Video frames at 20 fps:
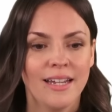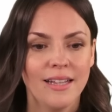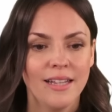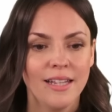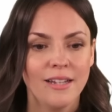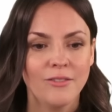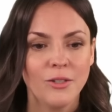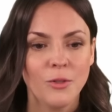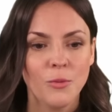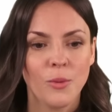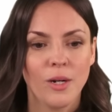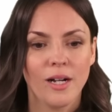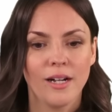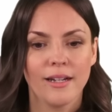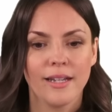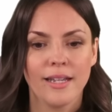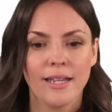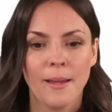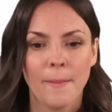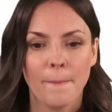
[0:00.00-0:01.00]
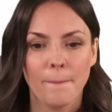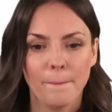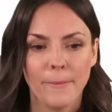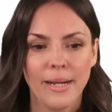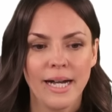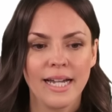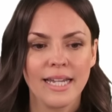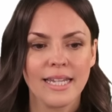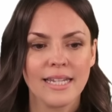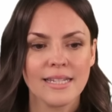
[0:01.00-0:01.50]
11y
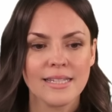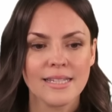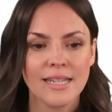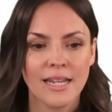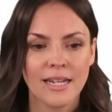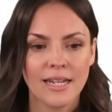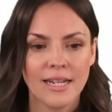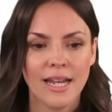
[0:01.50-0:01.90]
minus